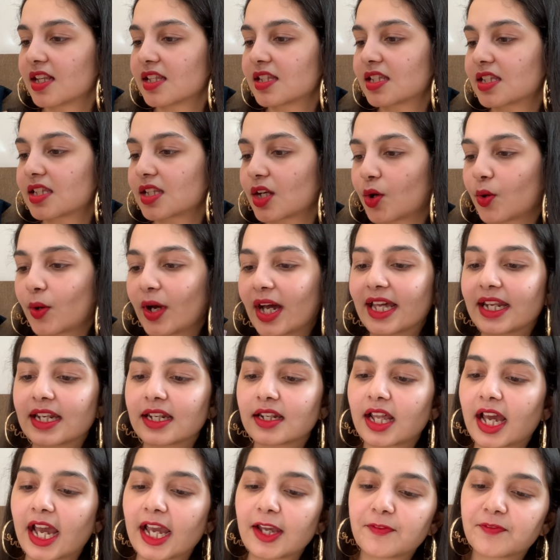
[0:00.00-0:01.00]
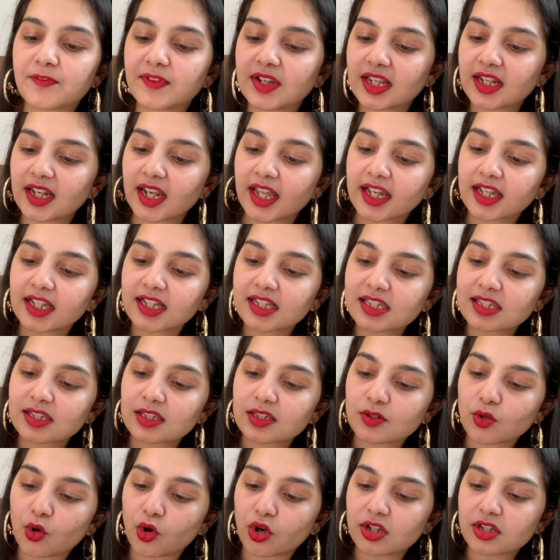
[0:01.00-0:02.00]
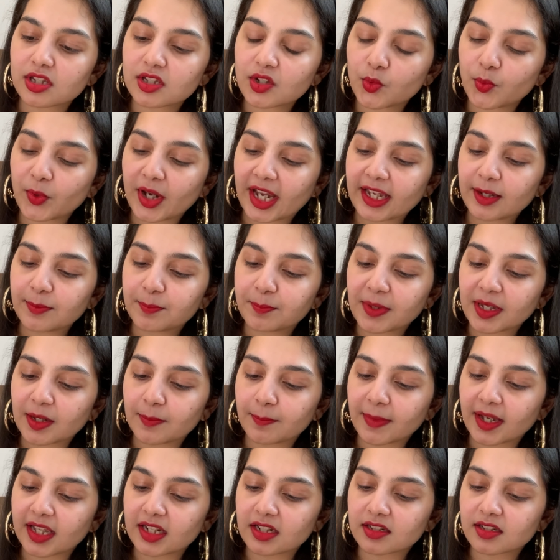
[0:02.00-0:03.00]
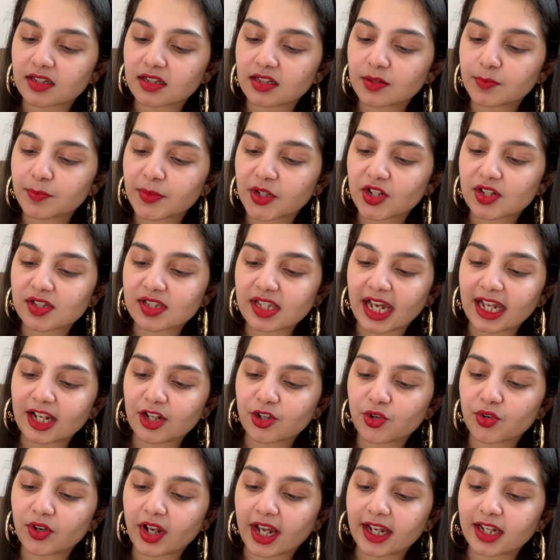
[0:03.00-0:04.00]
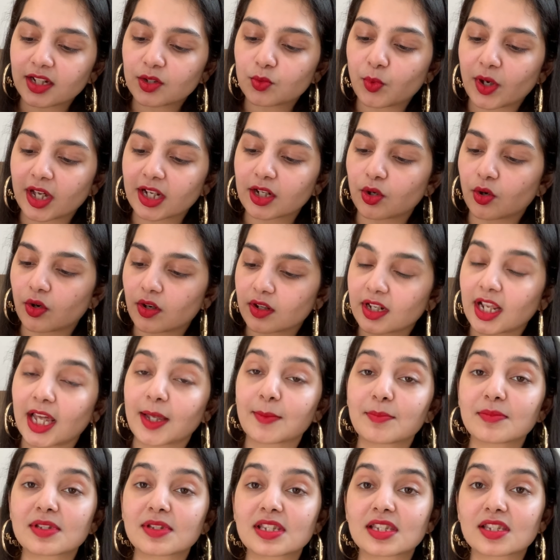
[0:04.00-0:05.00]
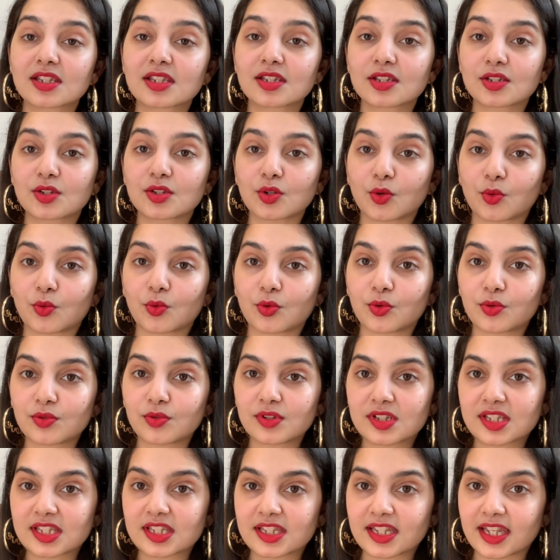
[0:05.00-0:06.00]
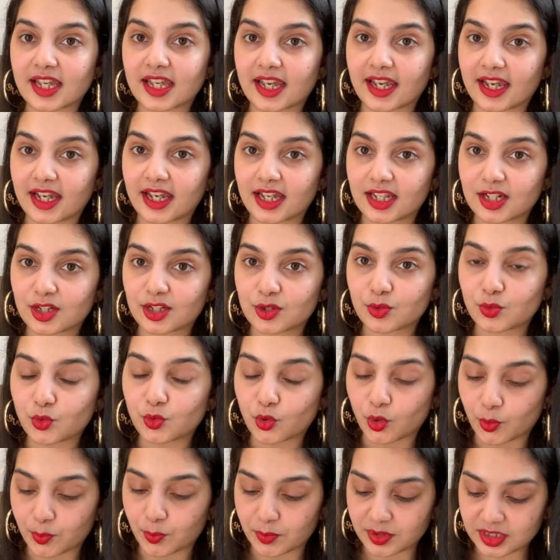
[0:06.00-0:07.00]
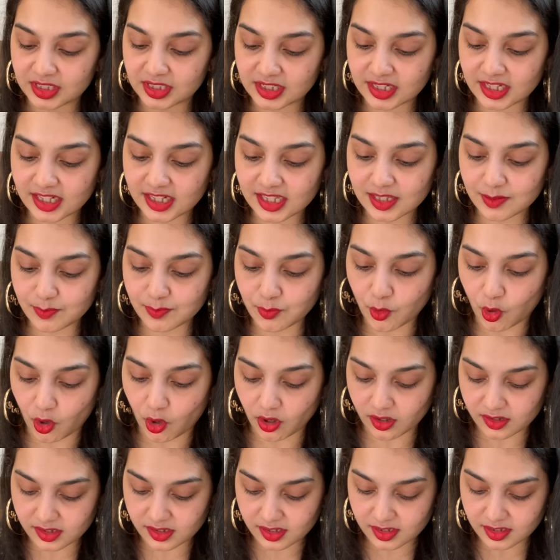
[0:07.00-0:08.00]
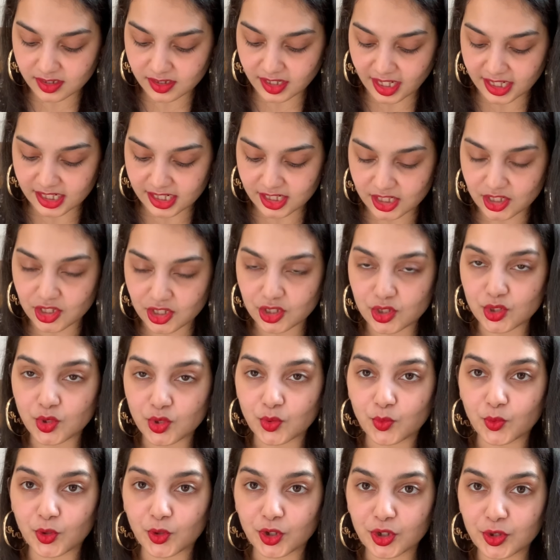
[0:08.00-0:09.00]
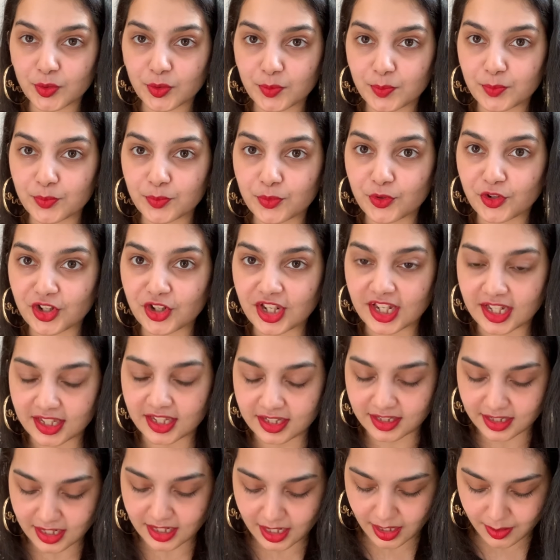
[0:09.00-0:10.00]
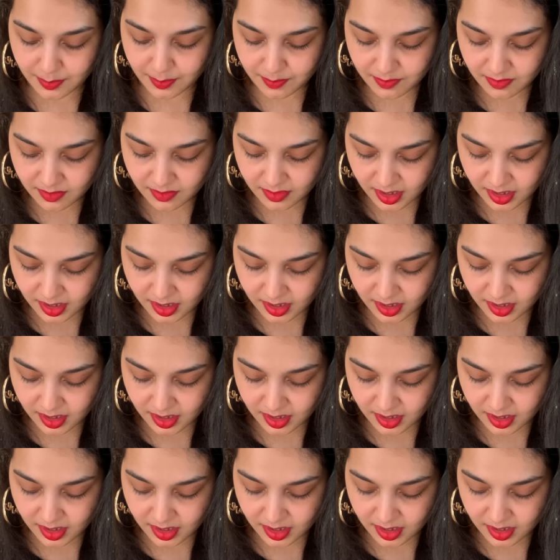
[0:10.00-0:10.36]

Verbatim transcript: So, and I feel like it's also very pigmented because I tried one on. I'm so scared to open these boxes, I just don't want to break them.